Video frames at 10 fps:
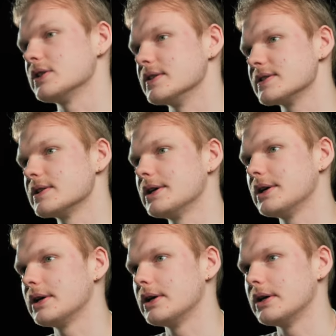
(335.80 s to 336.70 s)
because,
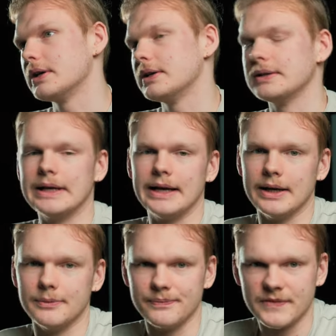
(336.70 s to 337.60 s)

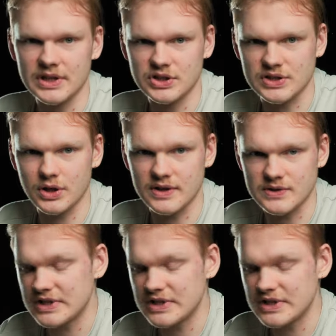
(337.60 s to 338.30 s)
again, just got this